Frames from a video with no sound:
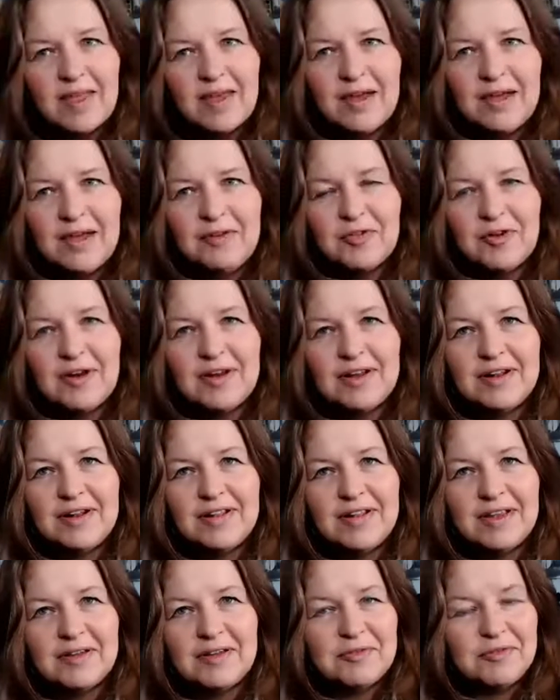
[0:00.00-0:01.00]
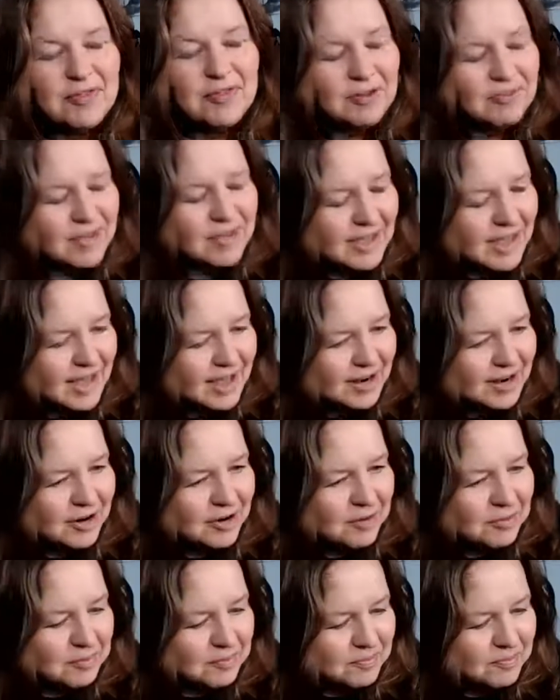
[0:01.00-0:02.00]
I've got like fluffy cat
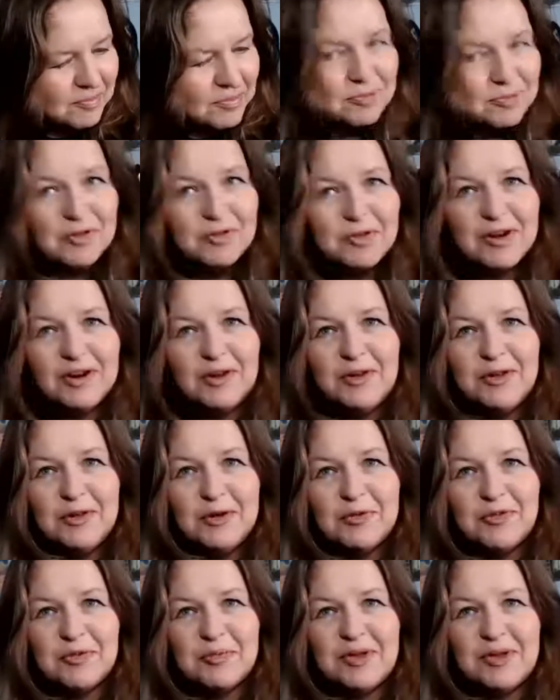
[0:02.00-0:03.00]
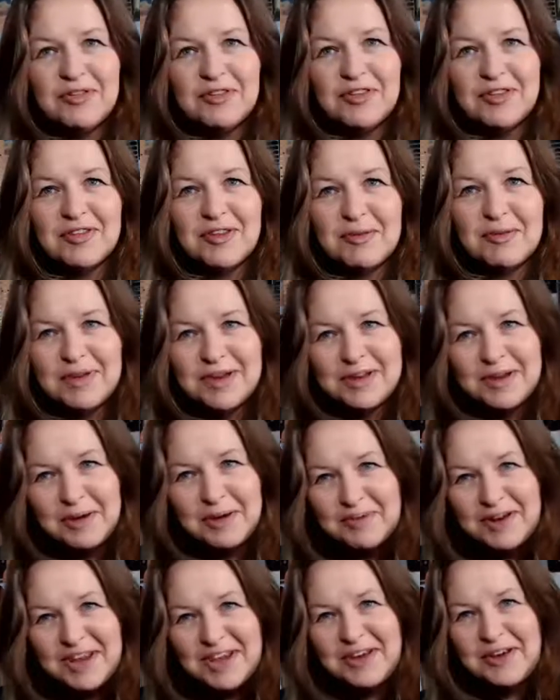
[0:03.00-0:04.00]
hair floating all over me since I picked up
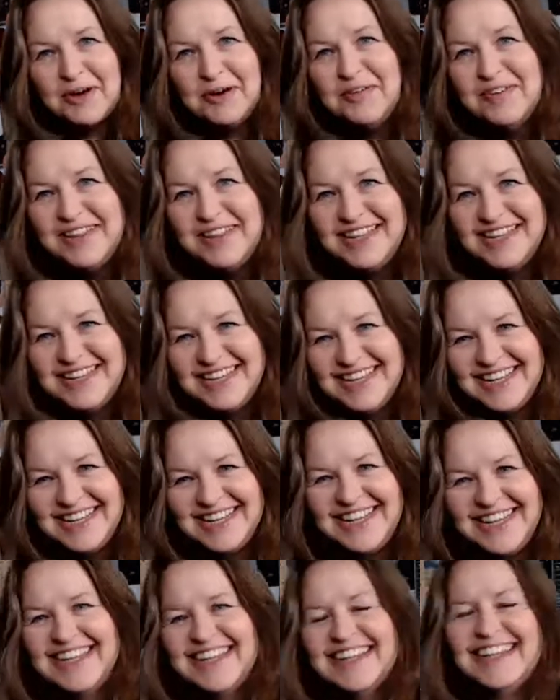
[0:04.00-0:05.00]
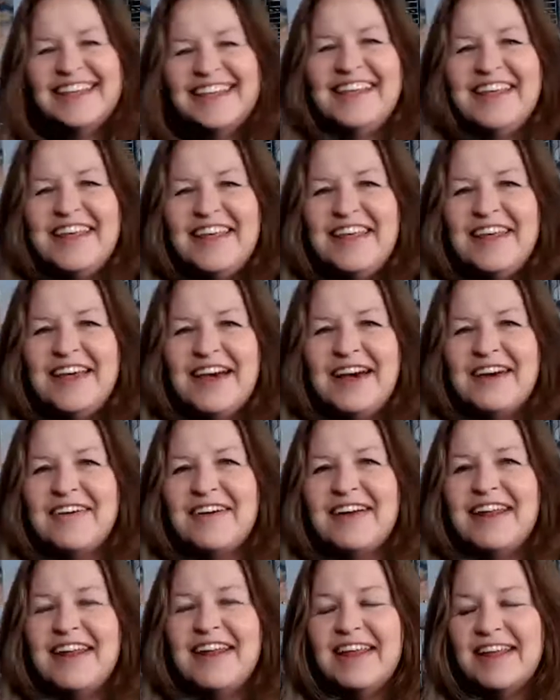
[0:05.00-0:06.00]
Nico. All
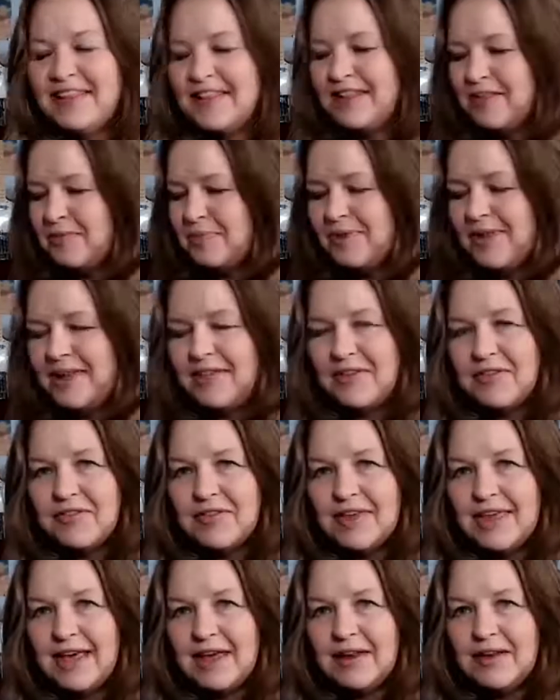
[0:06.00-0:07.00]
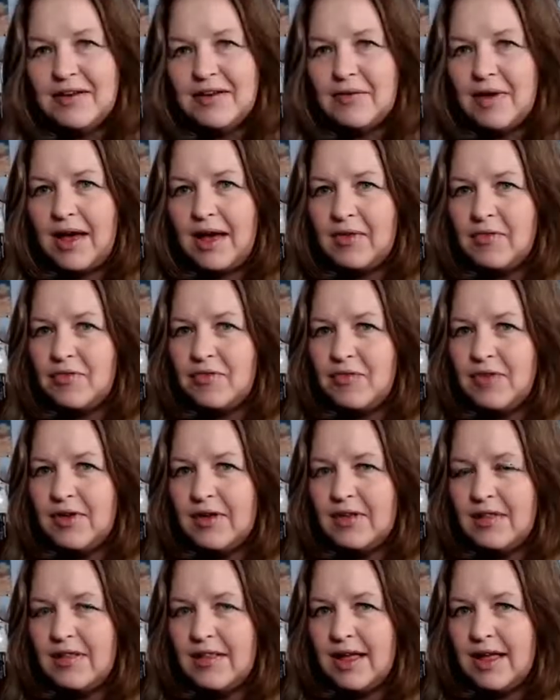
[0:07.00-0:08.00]
right, let's play this again. I
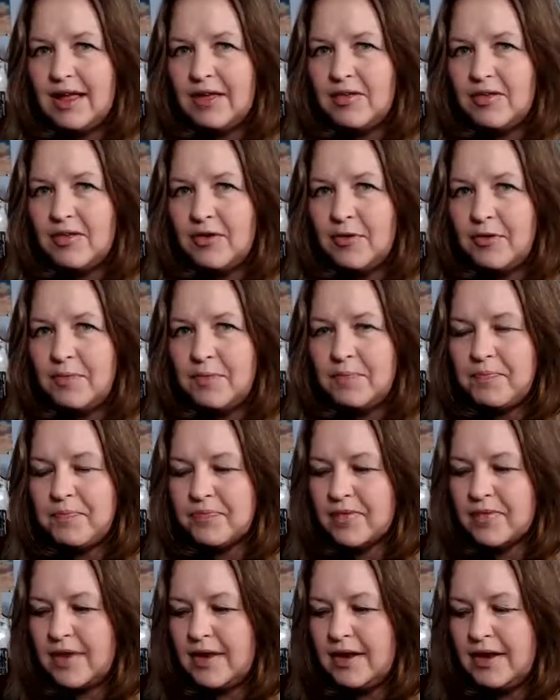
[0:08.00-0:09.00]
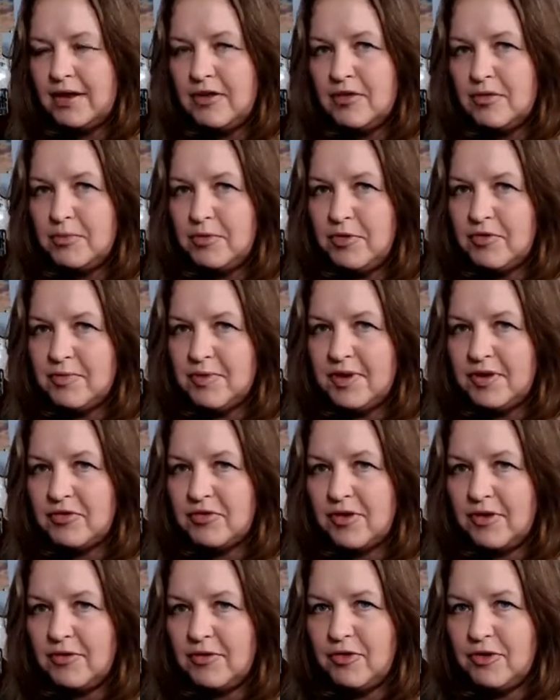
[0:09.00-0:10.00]
feel like though I need to move my
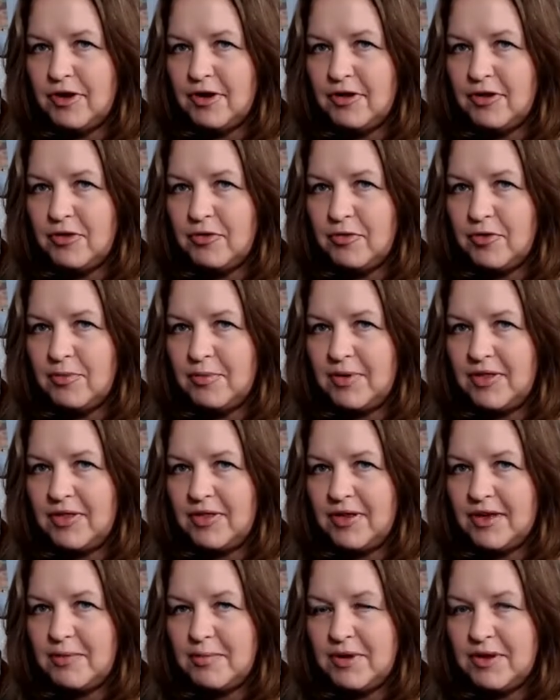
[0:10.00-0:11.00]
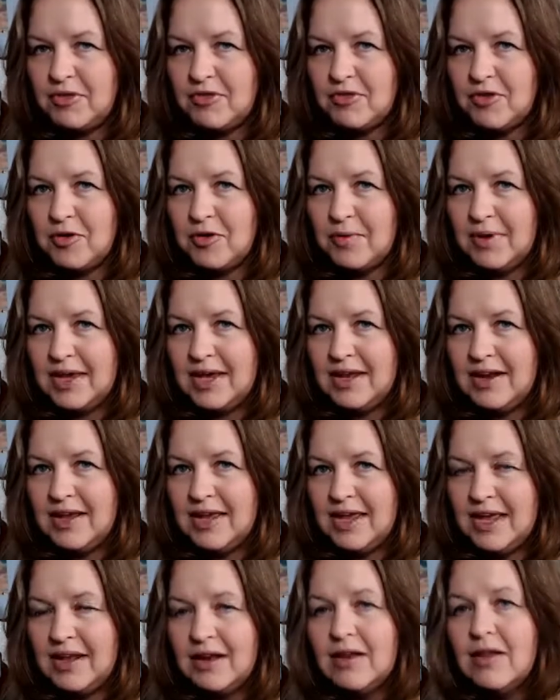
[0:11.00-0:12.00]
cell phone out of the room. I think it might start ringing
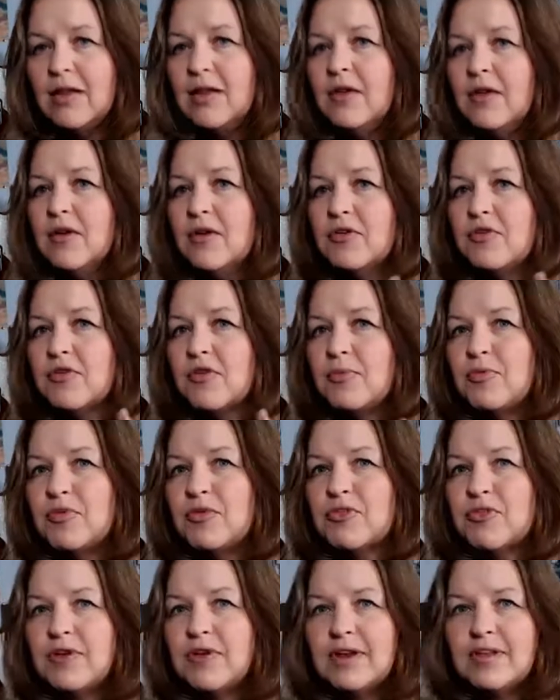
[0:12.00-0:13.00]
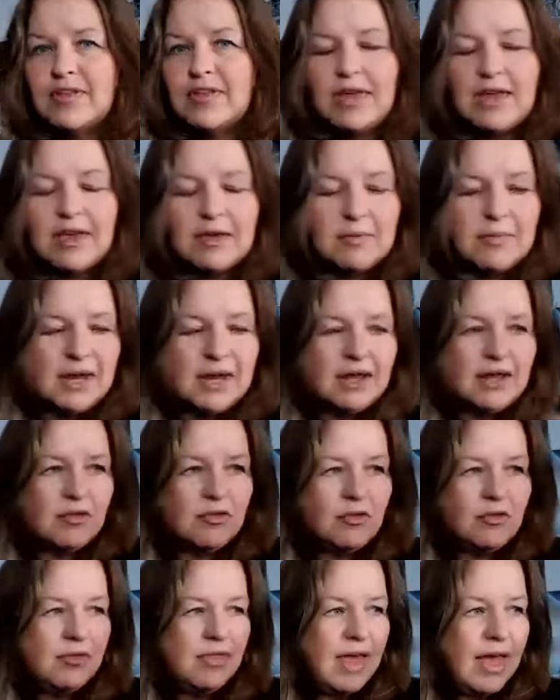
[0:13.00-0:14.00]
again. So I'm just going to take a minute and
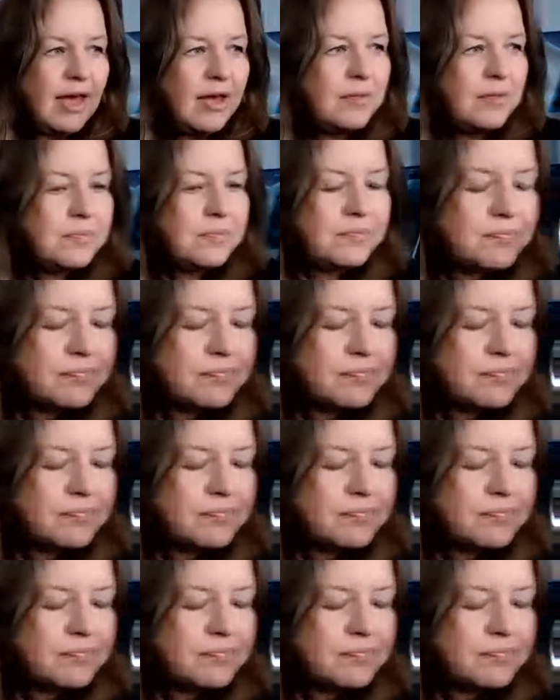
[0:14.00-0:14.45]
do that.